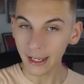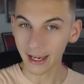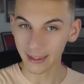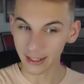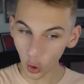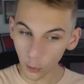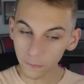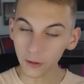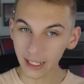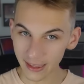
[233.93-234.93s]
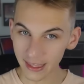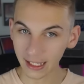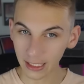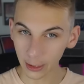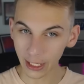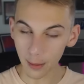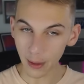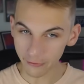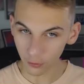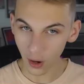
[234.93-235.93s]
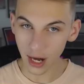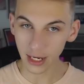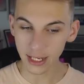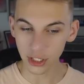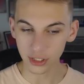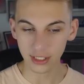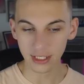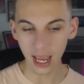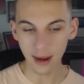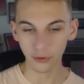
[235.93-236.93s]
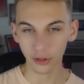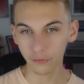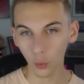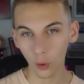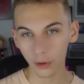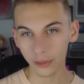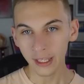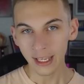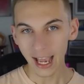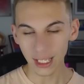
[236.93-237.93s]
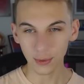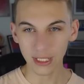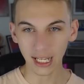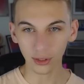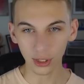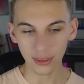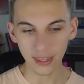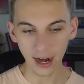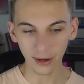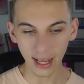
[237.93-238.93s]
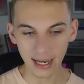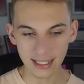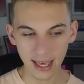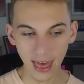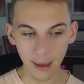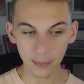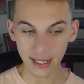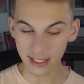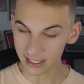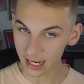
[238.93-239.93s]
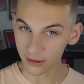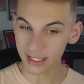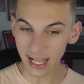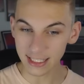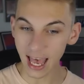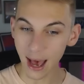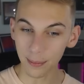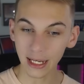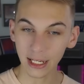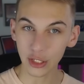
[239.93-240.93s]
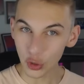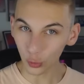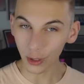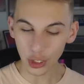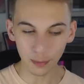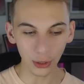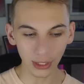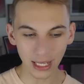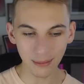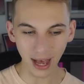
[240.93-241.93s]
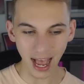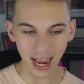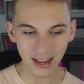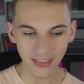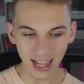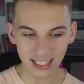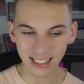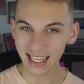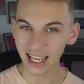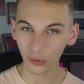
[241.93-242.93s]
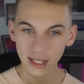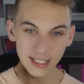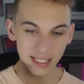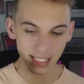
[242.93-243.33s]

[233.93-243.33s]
And then hopefully, I think, clearing out by Friday just in time for the 4th as we take a look there at that piece. Now, as that's happening, a new ridge building in behind it, that's going to increase the